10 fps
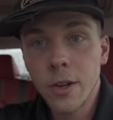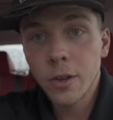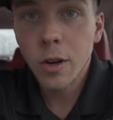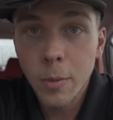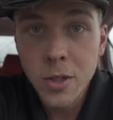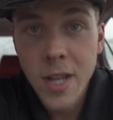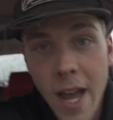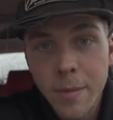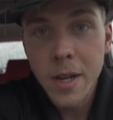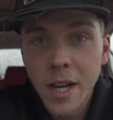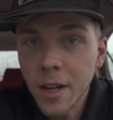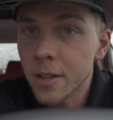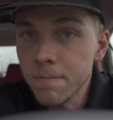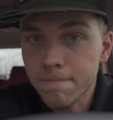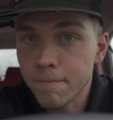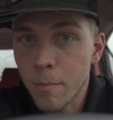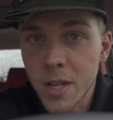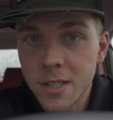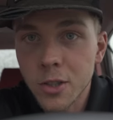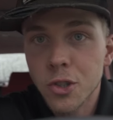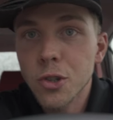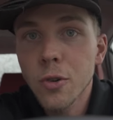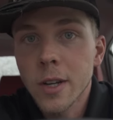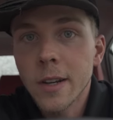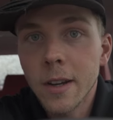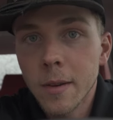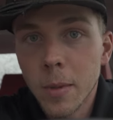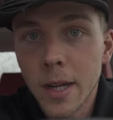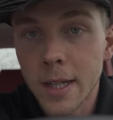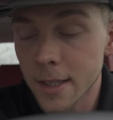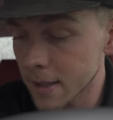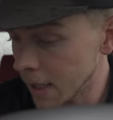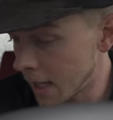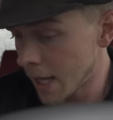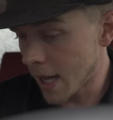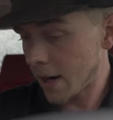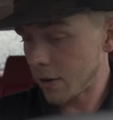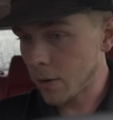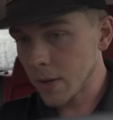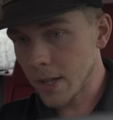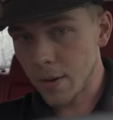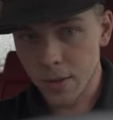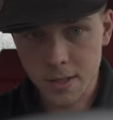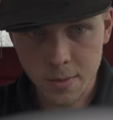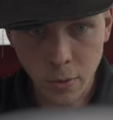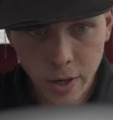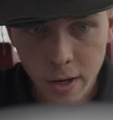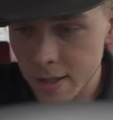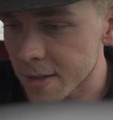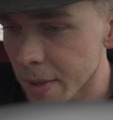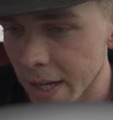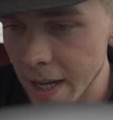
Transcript: you almost had me um, misconstrued because I don't know what that was. But we are in this big